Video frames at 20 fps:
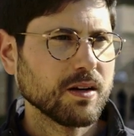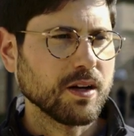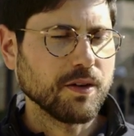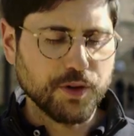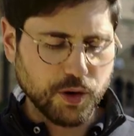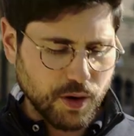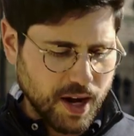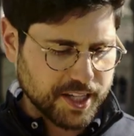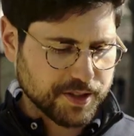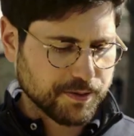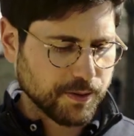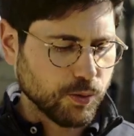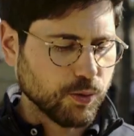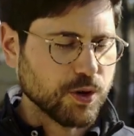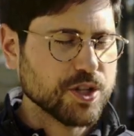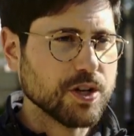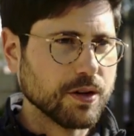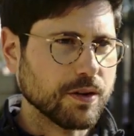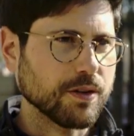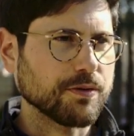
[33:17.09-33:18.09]
if you ask me
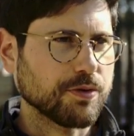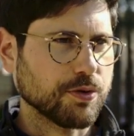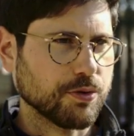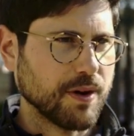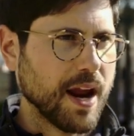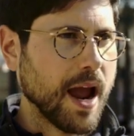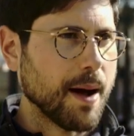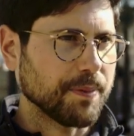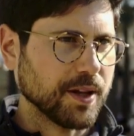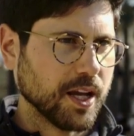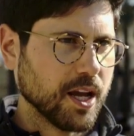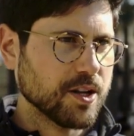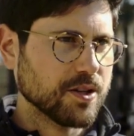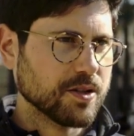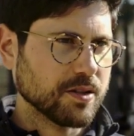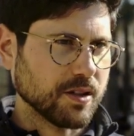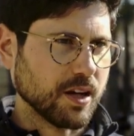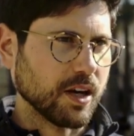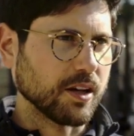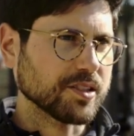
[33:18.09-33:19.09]
which are the 3
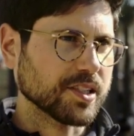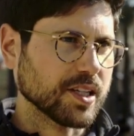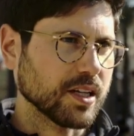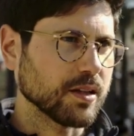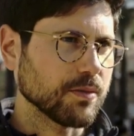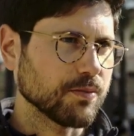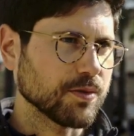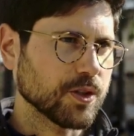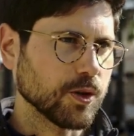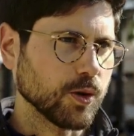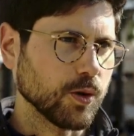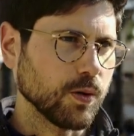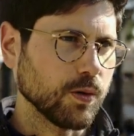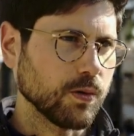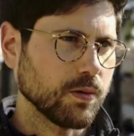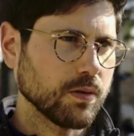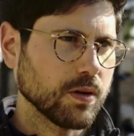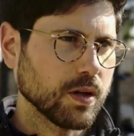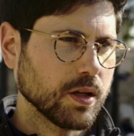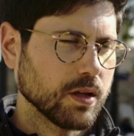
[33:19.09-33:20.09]
applications that I'll send them to,